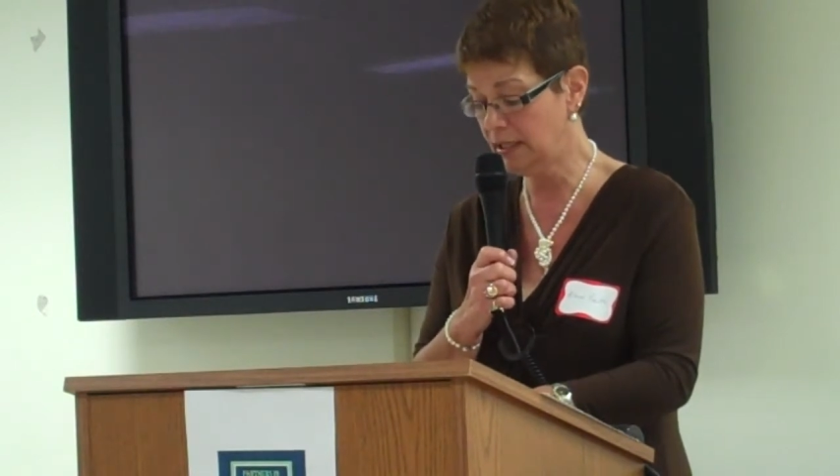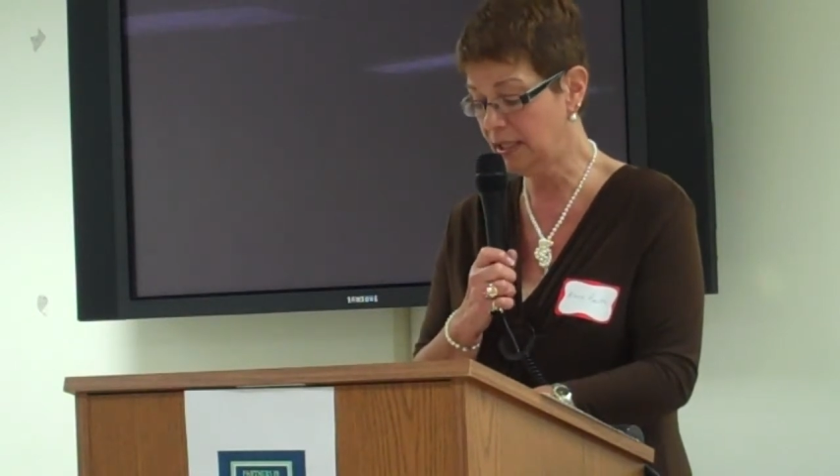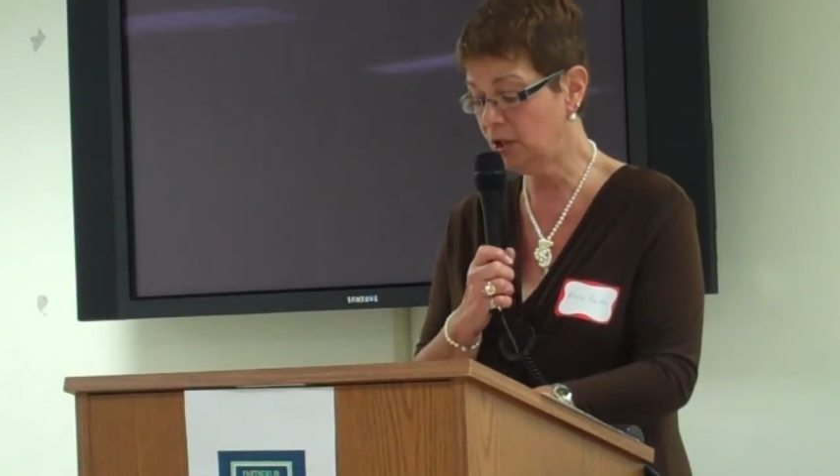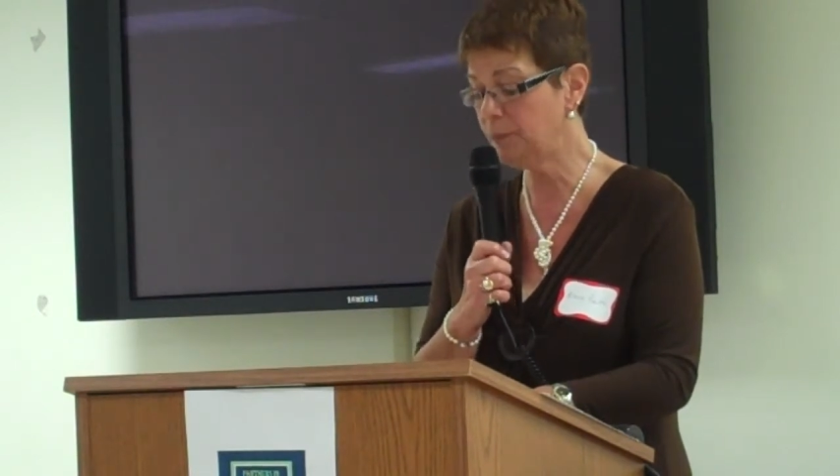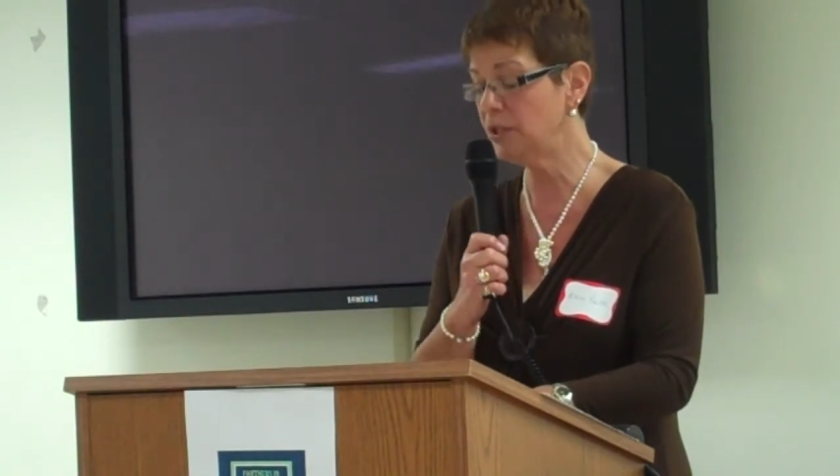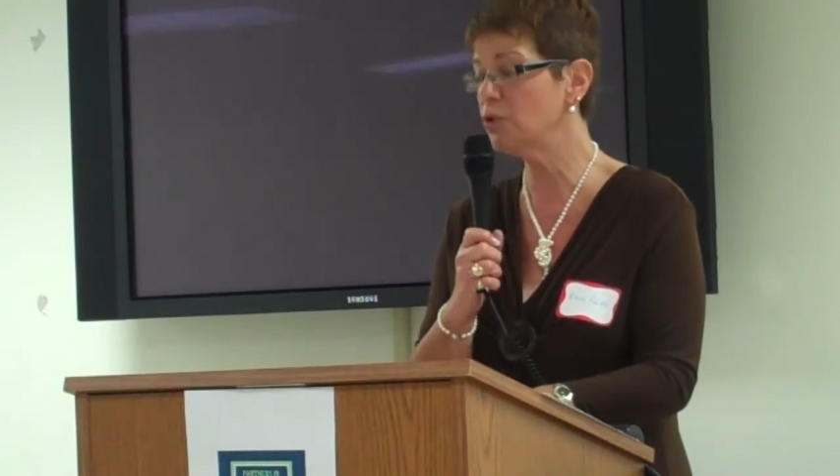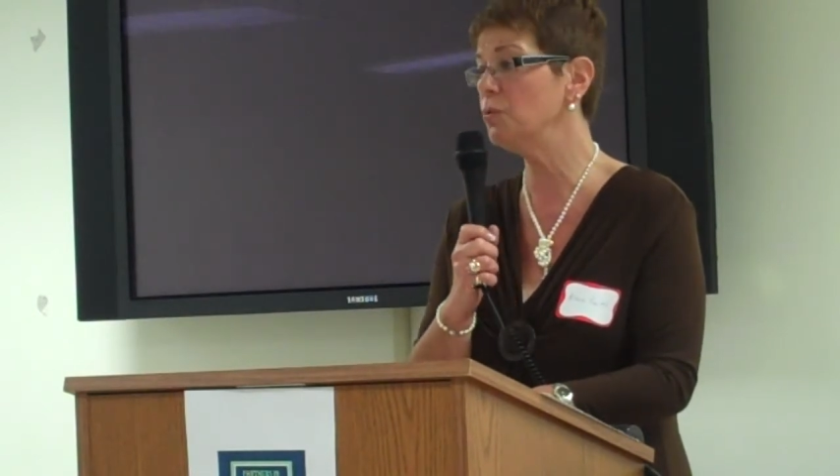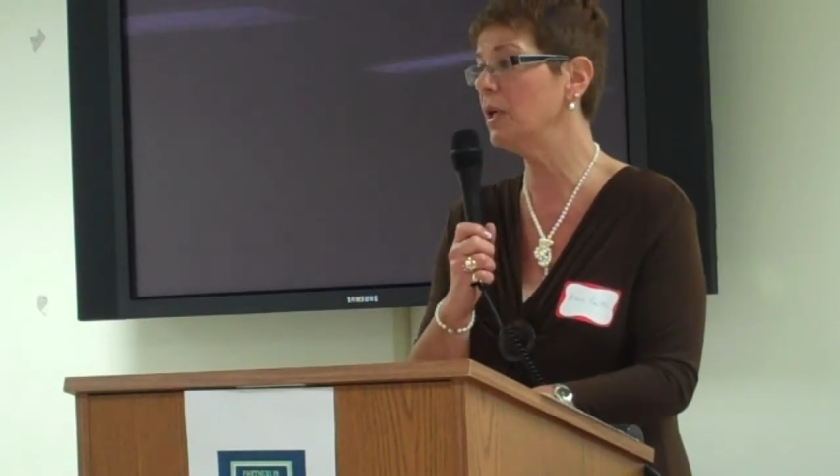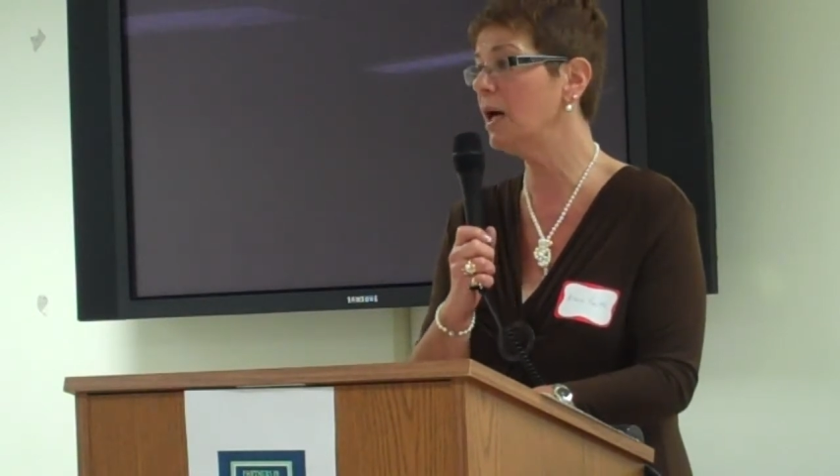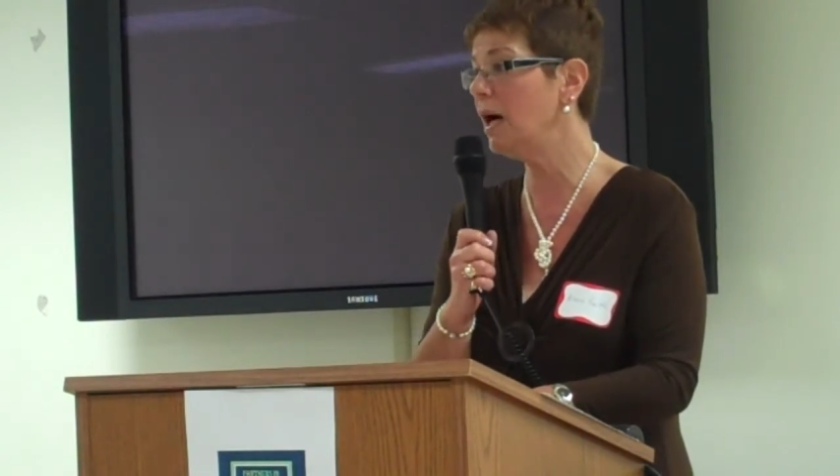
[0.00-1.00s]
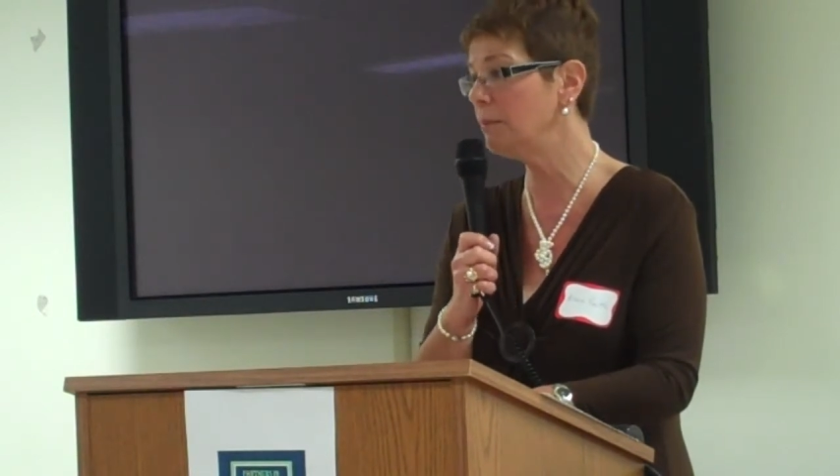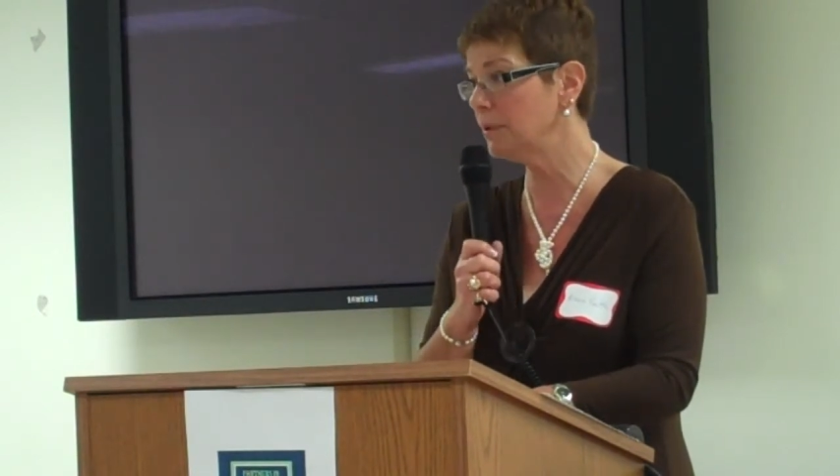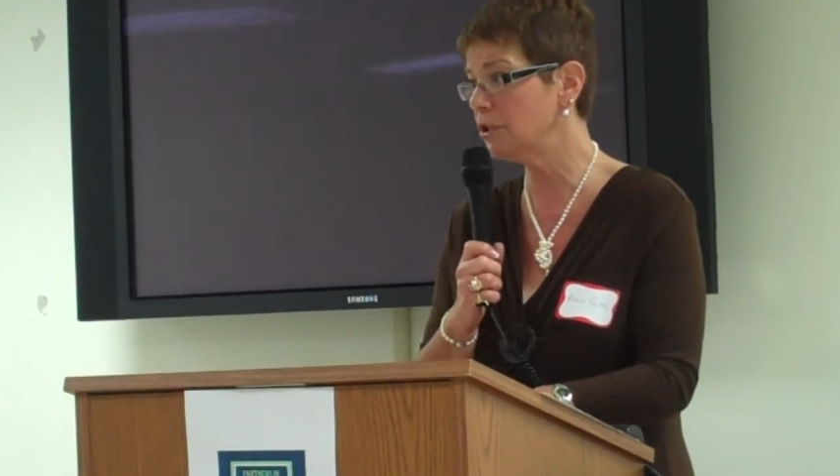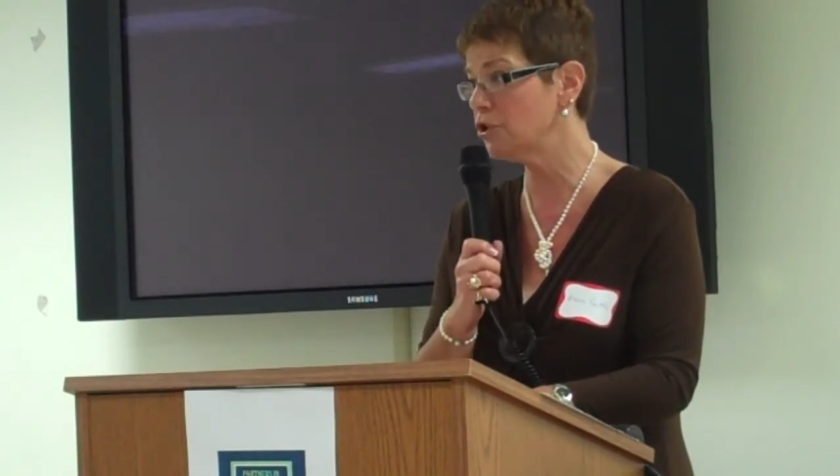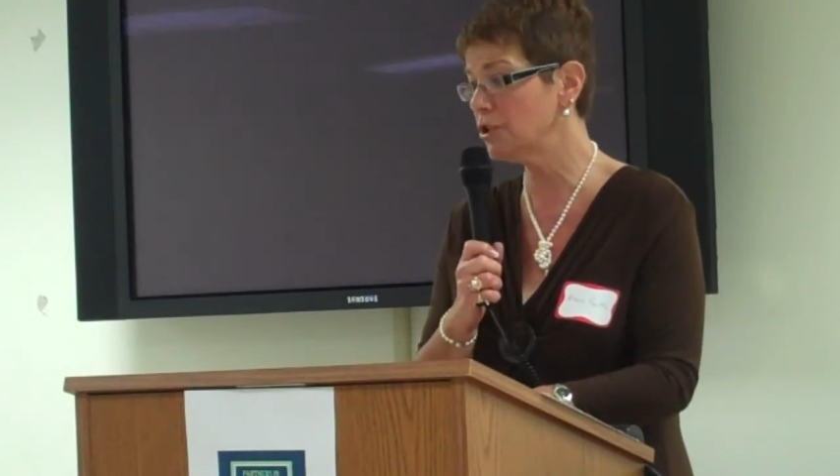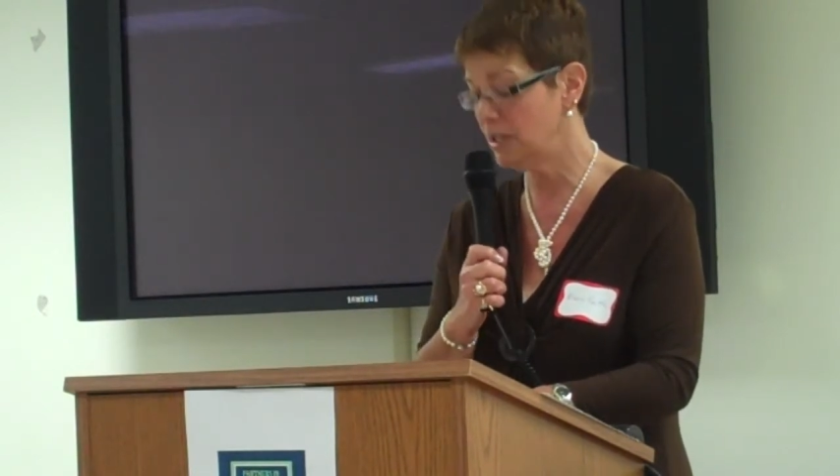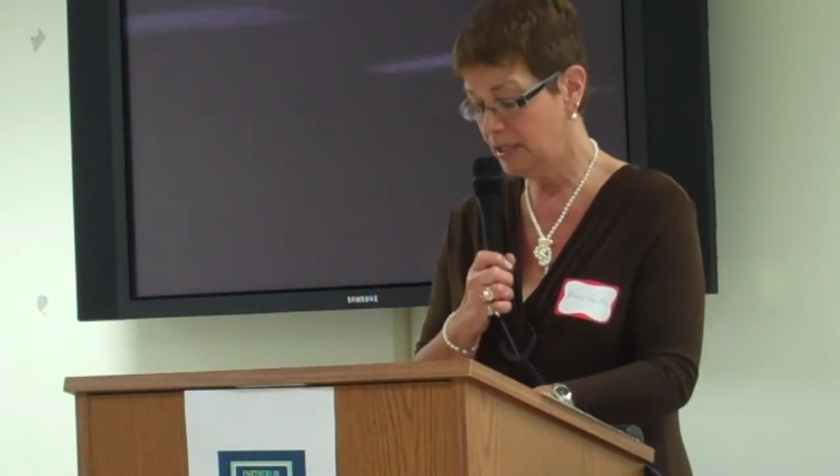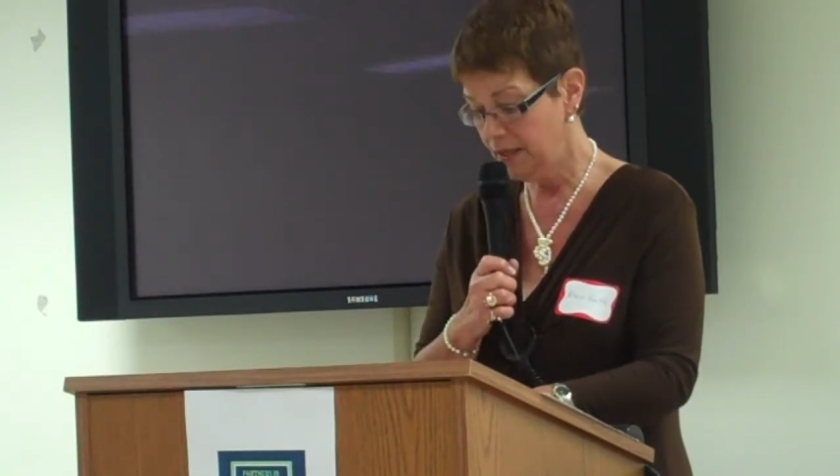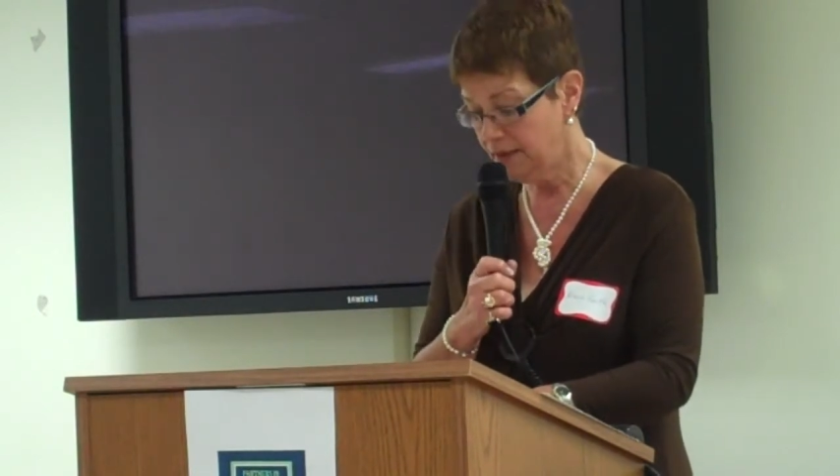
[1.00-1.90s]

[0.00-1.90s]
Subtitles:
in helping to accomplish